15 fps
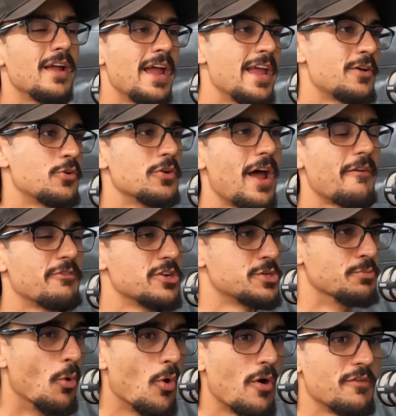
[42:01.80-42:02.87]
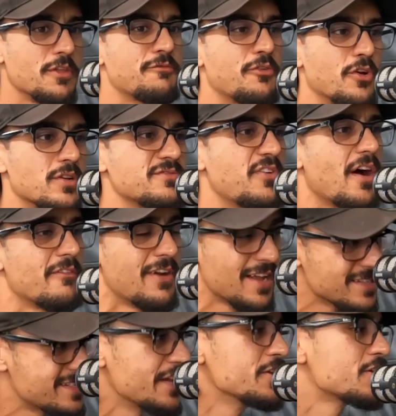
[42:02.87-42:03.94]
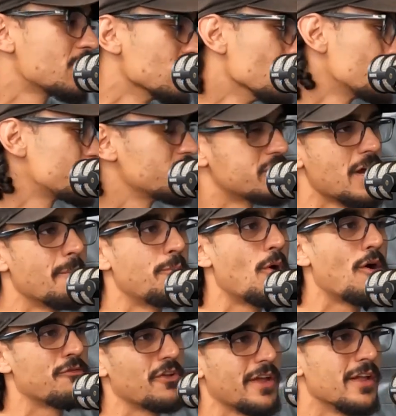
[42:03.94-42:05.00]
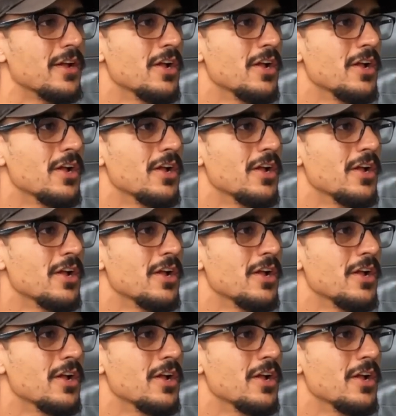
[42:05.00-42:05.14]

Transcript: he could average more over the first 5 rounds, then you can look to jump off.